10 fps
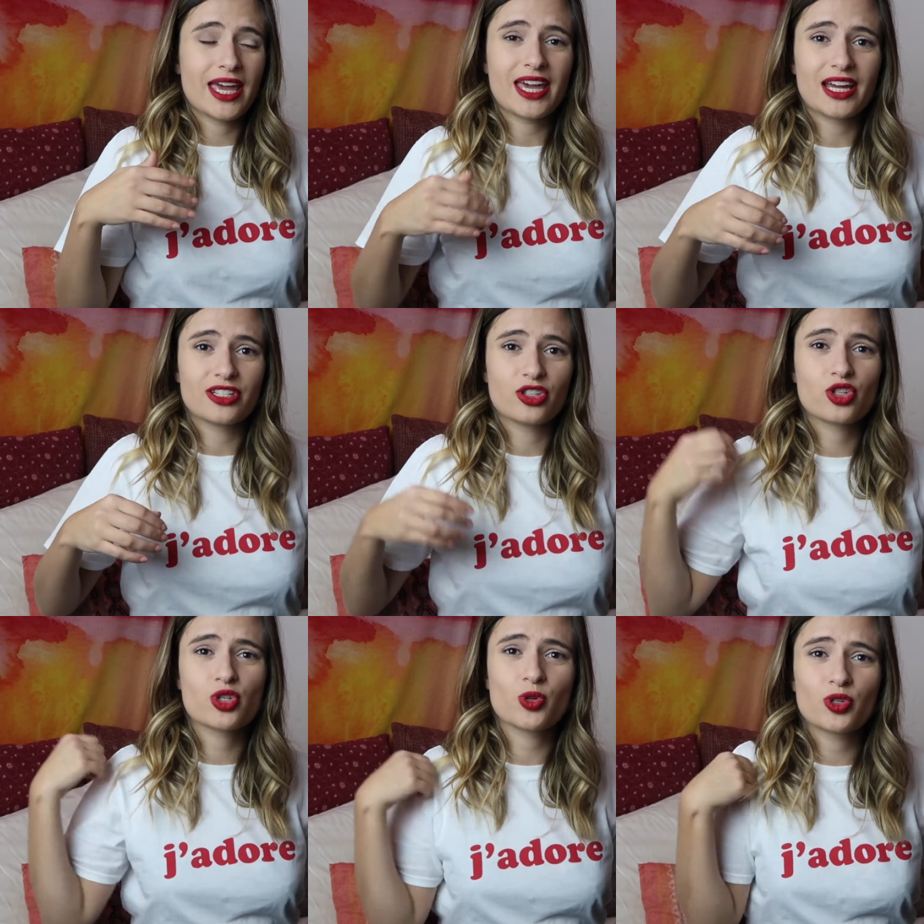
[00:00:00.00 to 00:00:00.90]
and
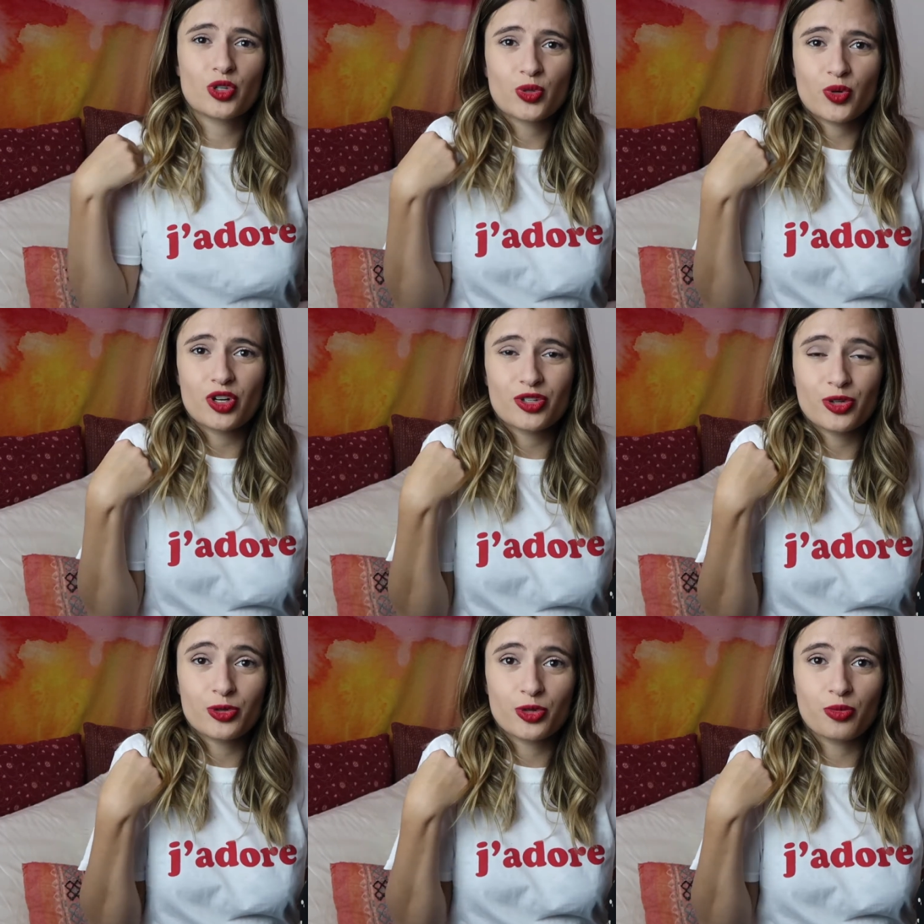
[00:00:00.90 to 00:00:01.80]
the shoulders were
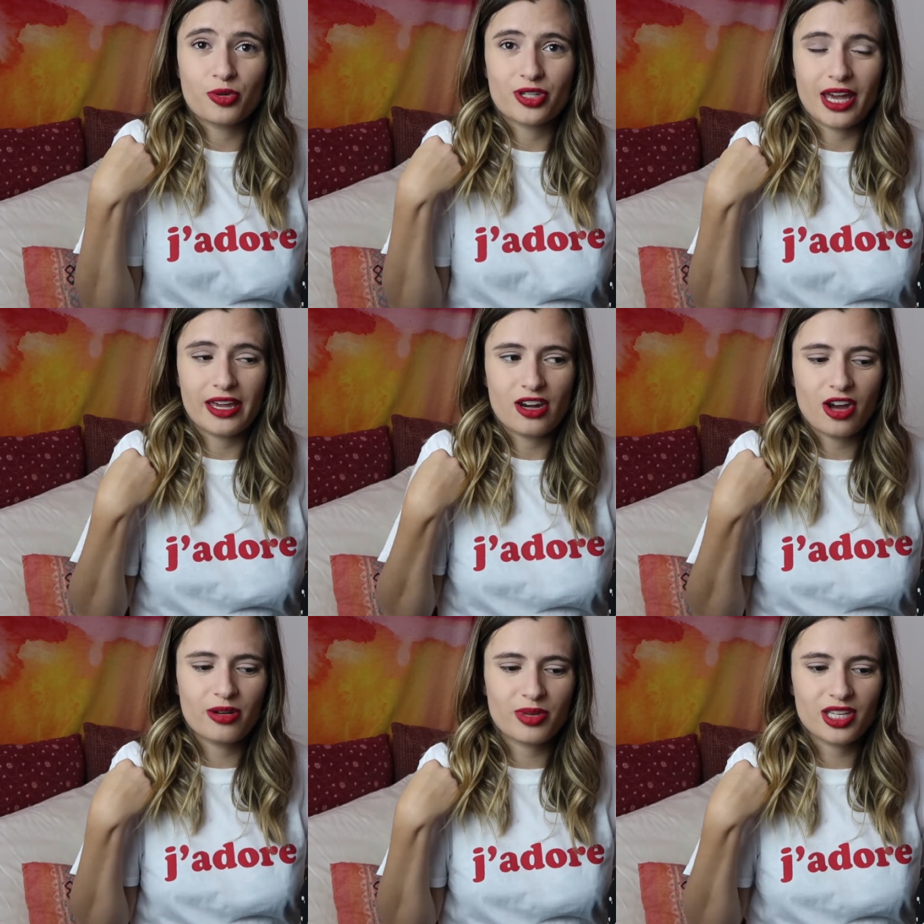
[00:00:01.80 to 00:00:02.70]
also super tight
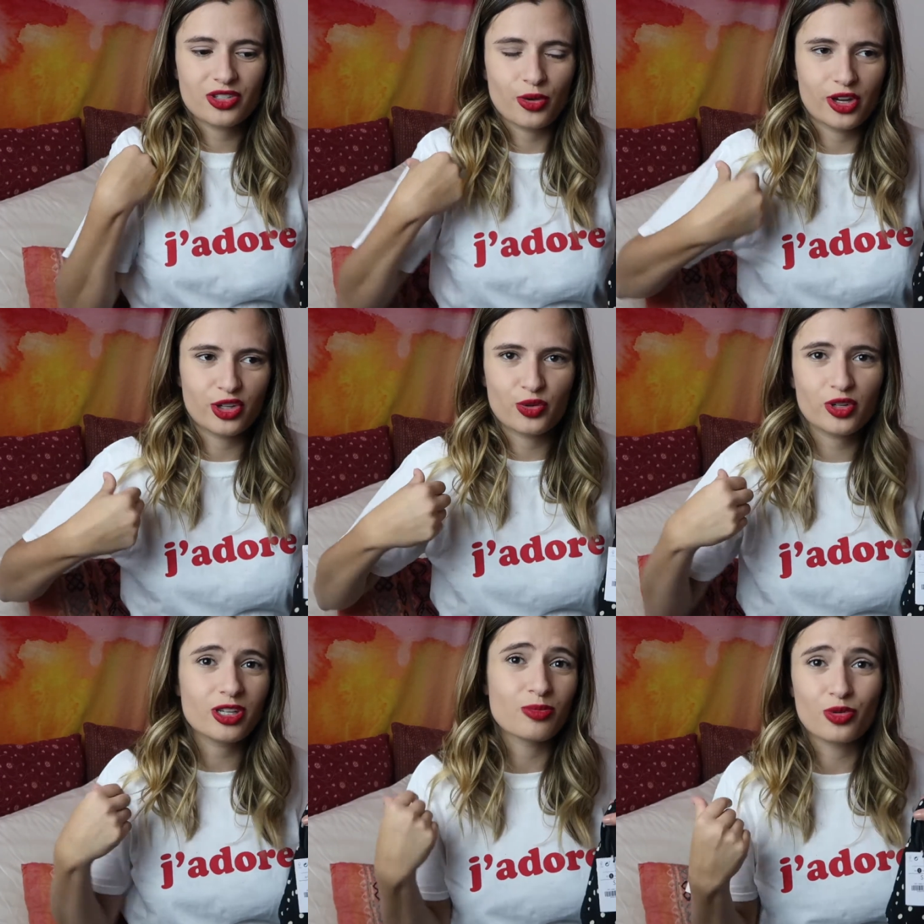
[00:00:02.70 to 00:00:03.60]
on me so I couldn't
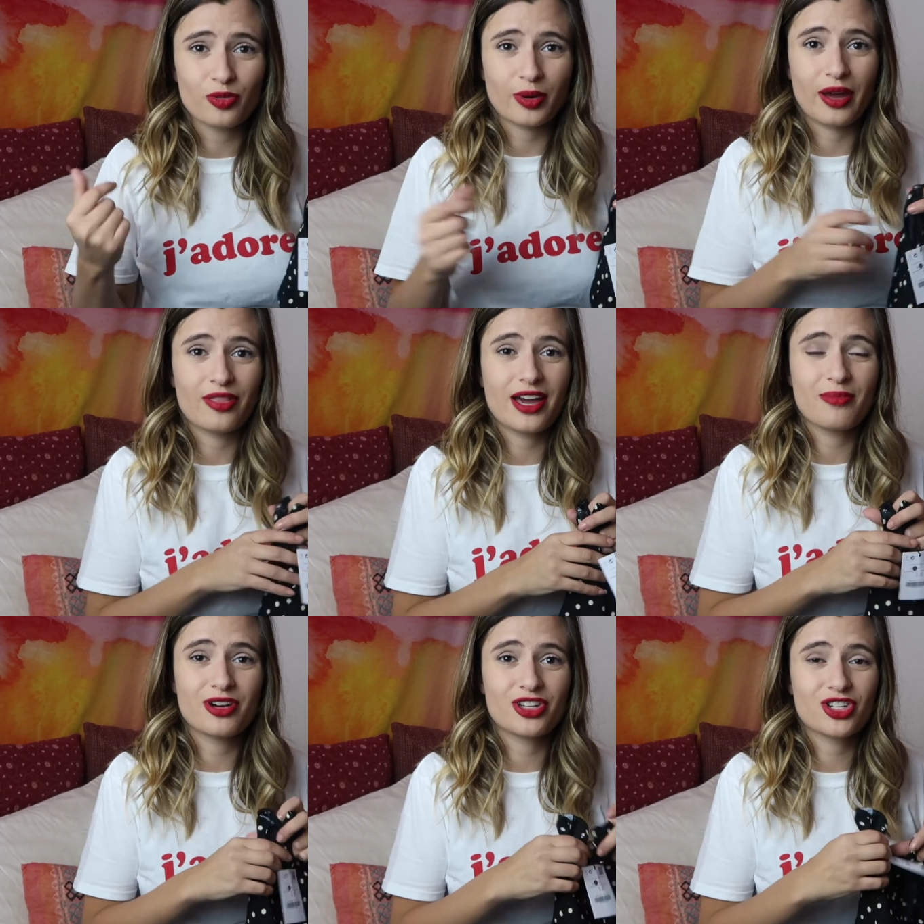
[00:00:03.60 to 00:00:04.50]
really move around
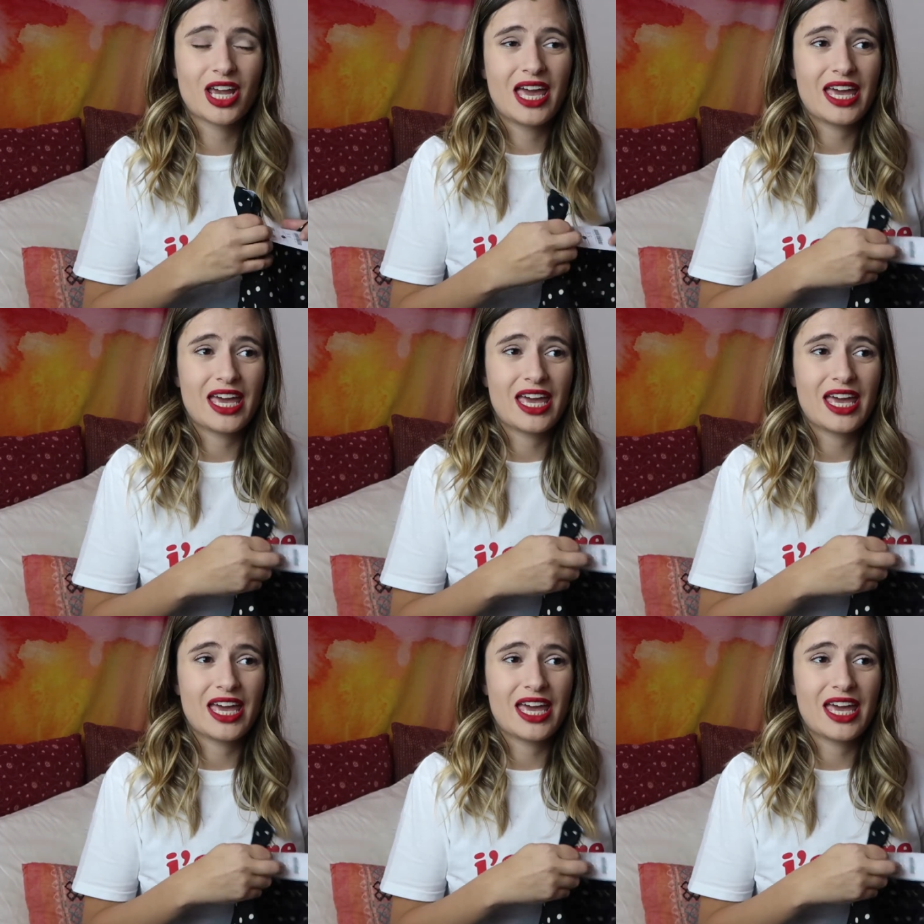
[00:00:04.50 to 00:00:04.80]
that much